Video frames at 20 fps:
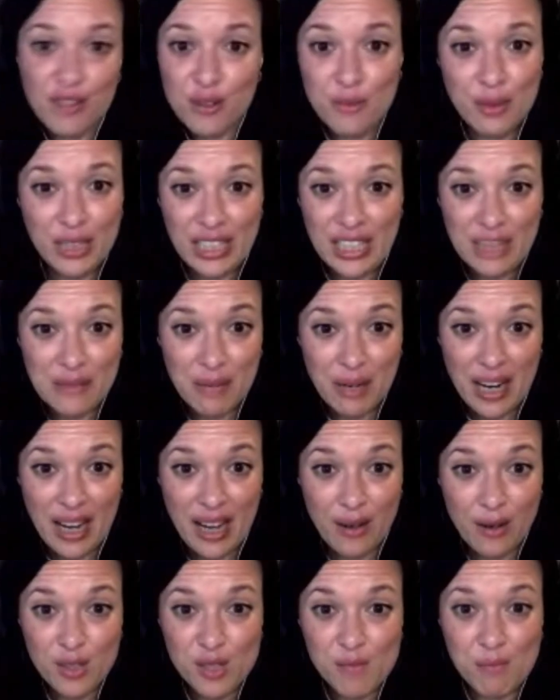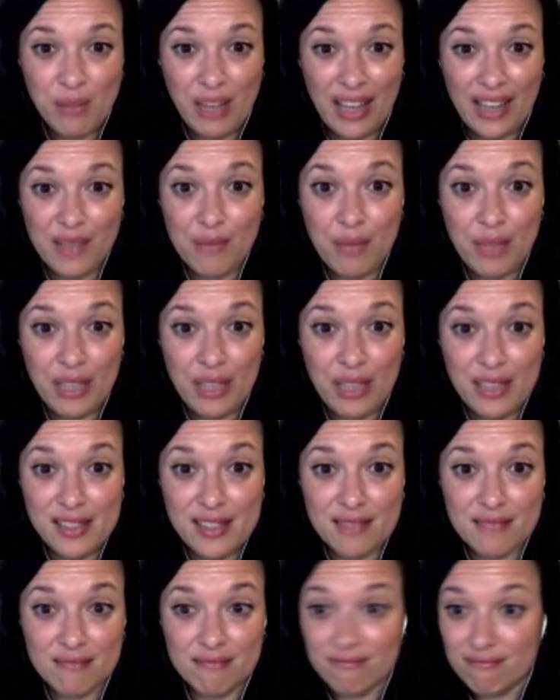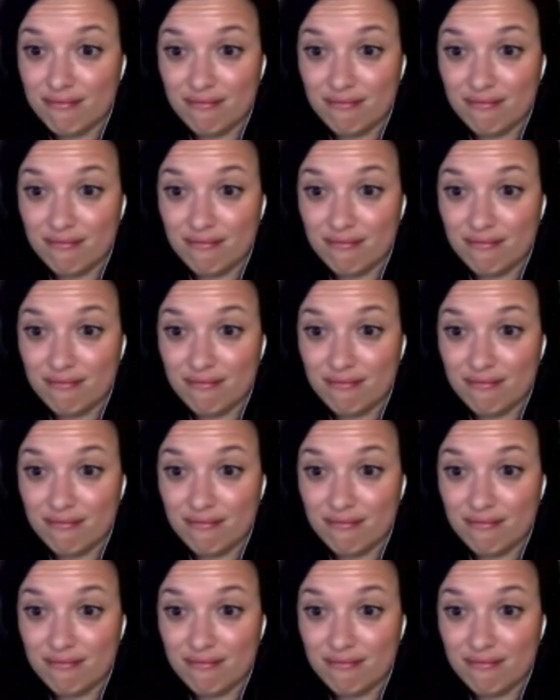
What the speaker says: everybody in my house plant-based